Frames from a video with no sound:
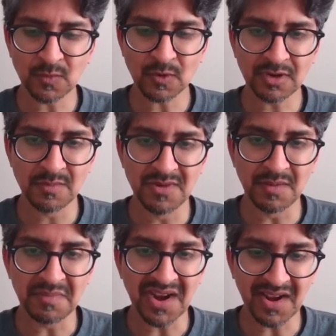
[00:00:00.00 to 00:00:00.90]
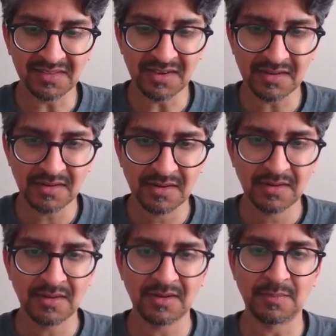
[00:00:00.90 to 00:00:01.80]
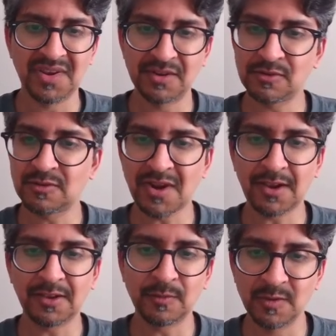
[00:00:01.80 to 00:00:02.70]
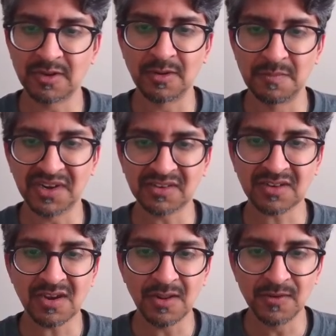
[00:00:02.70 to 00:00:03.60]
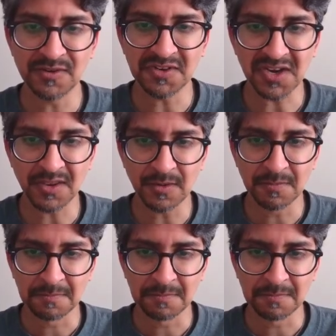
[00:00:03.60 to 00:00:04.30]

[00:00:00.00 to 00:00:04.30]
board could be a palette, a painter's palette where you could mix colors together.